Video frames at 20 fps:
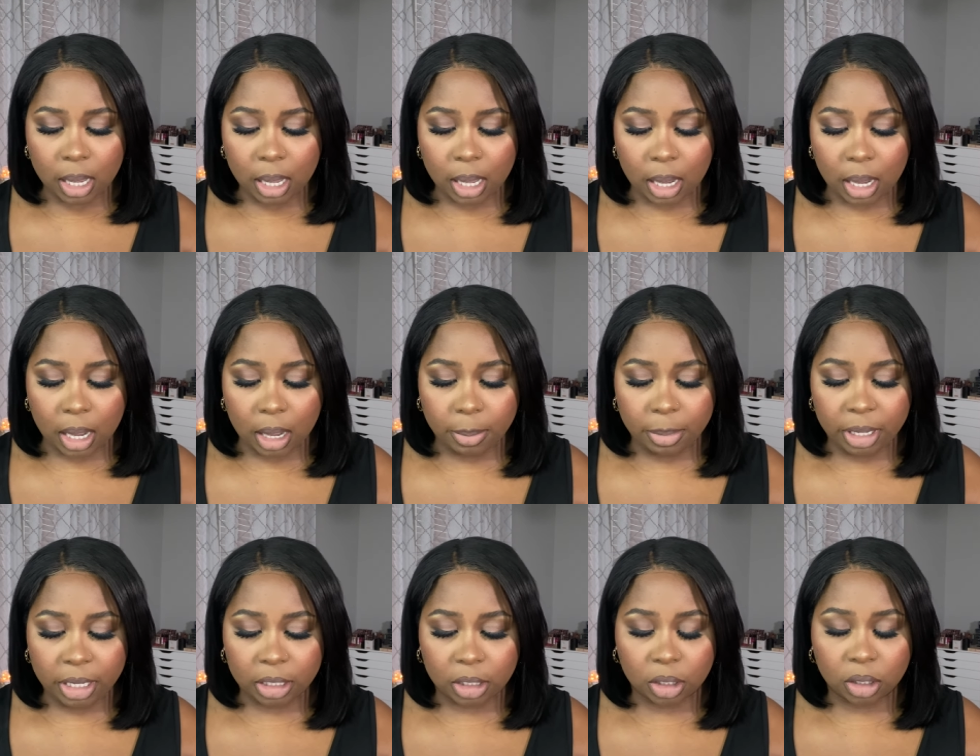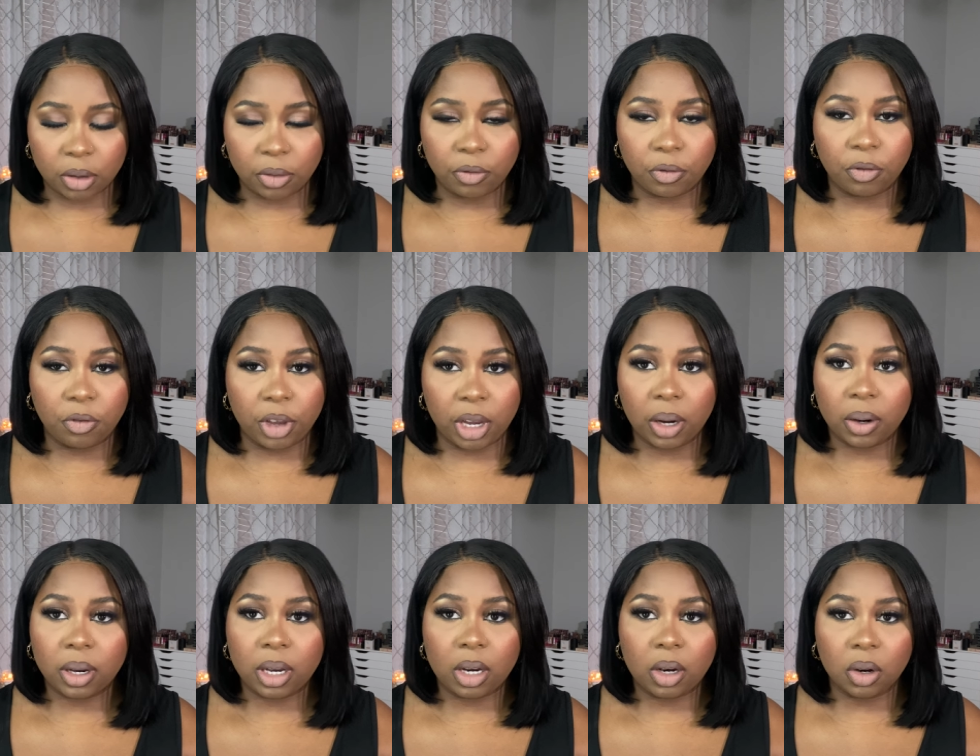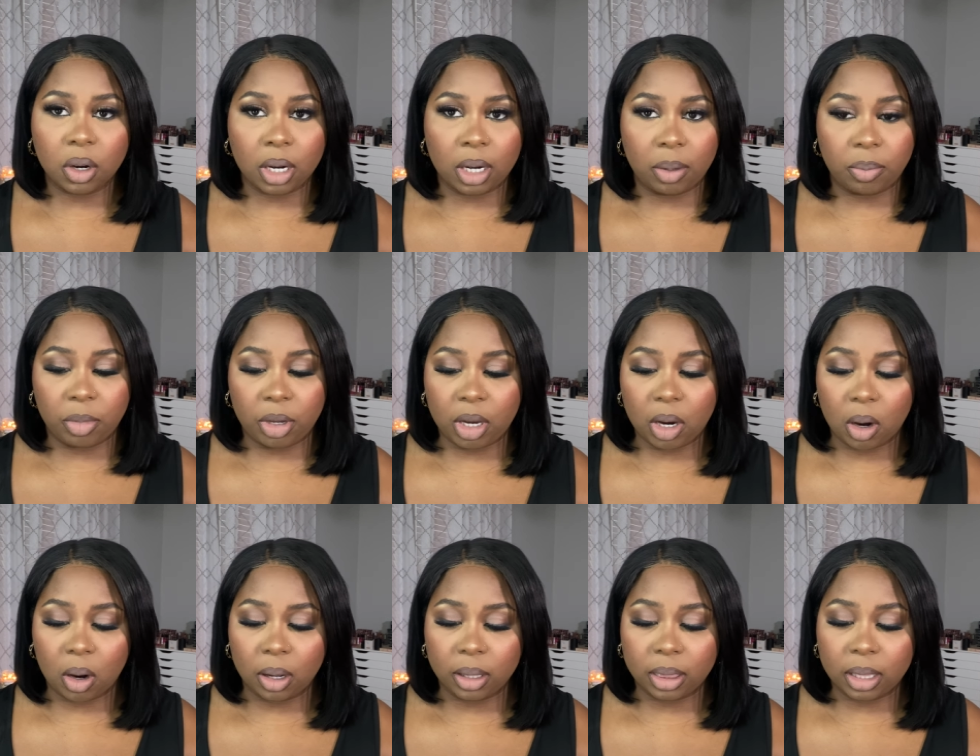Um, it's very creamy
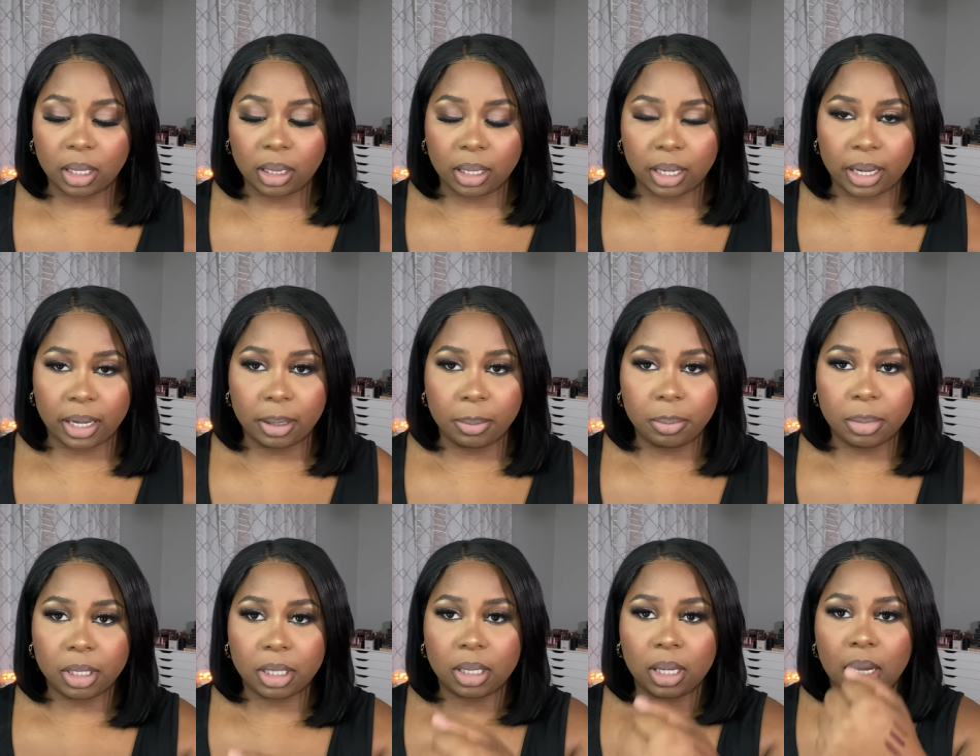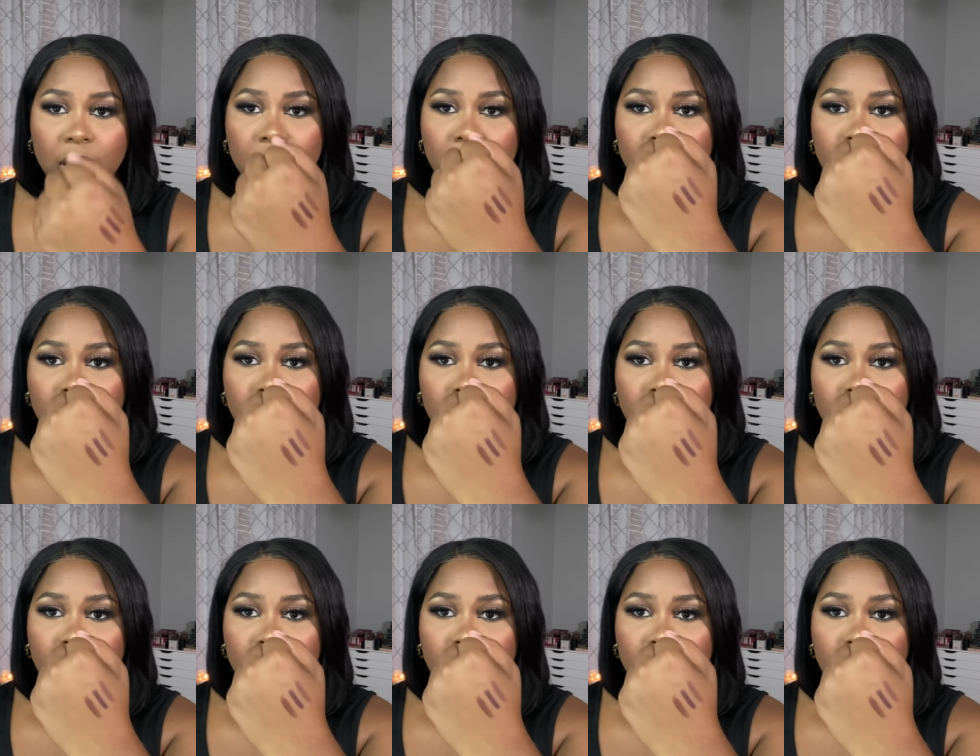on the lips